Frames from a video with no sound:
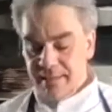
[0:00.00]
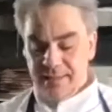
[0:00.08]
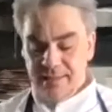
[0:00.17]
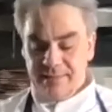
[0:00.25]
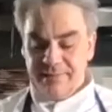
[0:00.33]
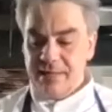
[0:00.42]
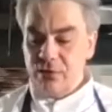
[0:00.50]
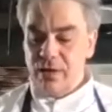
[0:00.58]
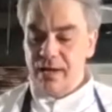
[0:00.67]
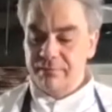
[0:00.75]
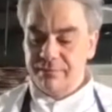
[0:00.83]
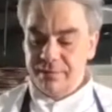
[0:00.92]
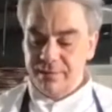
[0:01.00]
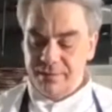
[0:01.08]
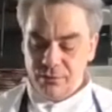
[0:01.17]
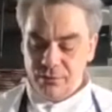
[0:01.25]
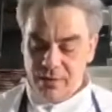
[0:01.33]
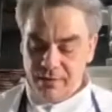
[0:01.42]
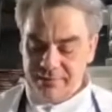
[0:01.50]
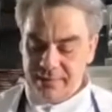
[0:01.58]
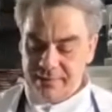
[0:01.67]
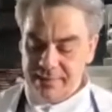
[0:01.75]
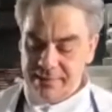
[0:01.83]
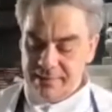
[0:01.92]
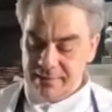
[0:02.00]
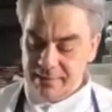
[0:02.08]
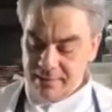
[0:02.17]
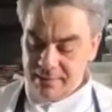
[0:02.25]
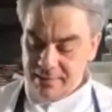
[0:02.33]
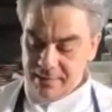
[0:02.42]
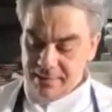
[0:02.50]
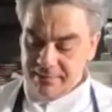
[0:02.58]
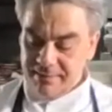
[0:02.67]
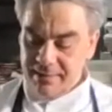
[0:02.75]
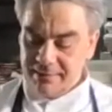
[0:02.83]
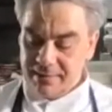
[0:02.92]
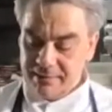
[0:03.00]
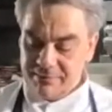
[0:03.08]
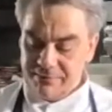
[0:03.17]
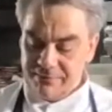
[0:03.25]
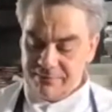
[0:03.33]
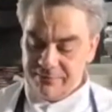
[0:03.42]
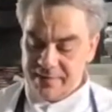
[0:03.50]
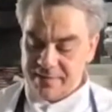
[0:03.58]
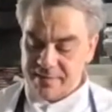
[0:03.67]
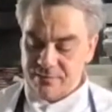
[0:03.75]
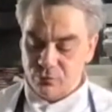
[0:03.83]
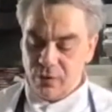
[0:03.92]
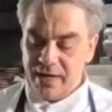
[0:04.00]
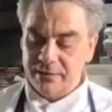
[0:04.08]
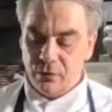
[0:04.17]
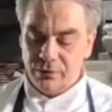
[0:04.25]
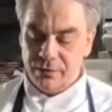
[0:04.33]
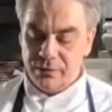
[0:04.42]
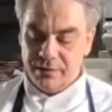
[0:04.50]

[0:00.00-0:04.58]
then you have that little thing that fits right on it.